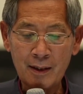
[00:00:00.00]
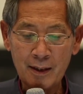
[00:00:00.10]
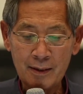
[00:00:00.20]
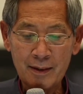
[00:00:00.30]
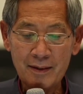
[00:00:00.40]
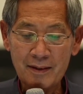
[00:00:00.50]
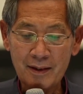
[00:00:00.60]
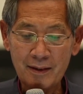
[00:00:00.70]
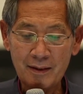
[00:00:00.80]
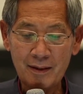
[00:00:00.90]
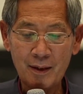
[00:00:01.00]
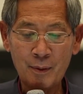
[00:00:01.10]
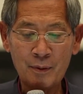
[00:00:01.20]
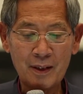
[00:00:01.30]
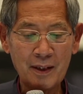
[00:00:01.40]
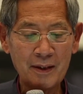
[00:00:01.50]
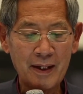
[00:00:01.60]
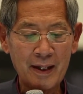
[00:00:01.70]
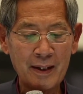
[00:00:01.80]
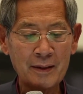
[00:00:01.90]
Pull your head out of this
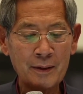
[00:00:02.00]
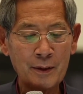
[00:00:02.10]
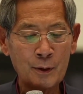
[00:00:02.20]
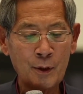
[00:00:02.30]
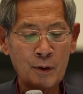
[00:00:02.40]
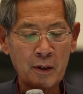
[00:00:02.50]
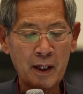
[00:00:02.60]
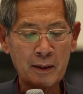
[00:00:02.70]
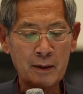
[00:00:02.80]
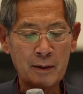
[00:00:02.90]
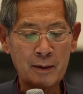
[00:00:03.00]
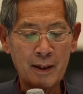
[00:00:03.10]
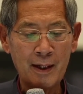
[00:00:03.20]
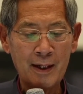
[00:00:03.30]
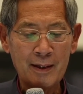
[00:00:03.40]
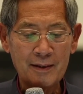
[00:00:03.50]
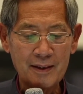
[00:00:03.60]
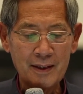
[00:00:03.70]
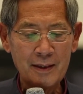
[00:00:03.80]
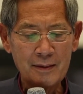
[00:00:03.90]
trap as quickly as
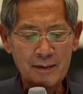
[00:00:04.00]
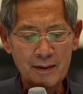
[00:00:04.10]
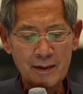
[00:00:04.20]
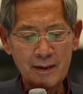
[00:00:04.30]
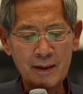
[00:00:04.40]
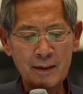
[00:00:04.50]
possible.